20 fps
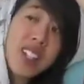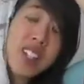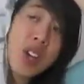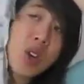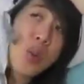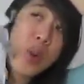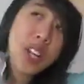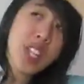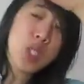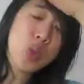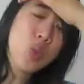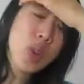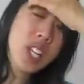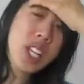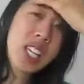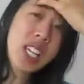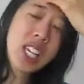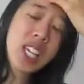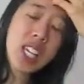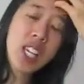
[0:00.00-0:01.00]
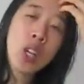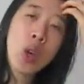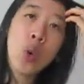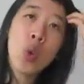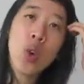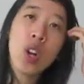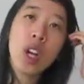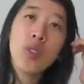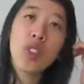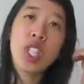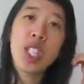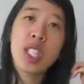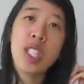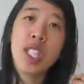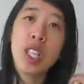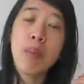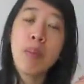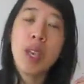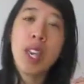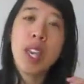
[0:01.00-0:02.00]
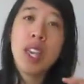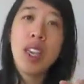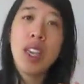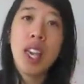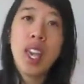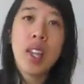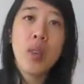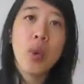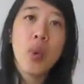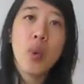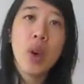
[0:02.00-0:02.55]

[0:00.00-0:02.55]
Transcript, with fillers: you know, when it's windy or if she's sleeping and we